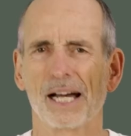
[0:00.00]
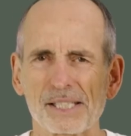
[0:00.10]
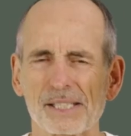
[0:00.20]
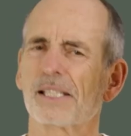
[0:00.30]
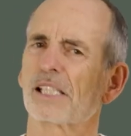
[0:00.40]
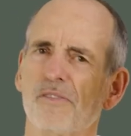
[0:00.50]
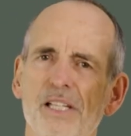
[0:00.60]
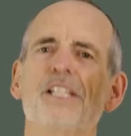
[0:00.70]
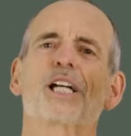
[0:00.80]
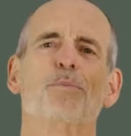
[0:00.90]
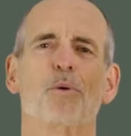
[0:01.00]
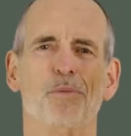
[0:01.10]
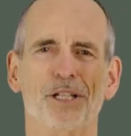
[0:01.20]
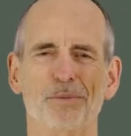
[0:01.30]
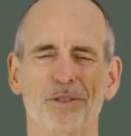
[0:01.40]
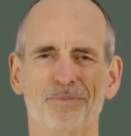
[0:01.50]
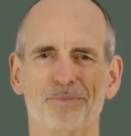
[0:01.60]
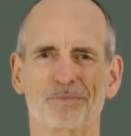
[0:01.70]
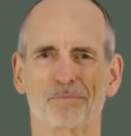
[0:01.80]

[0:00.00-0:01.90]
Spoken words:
usually tend to have fewer issues with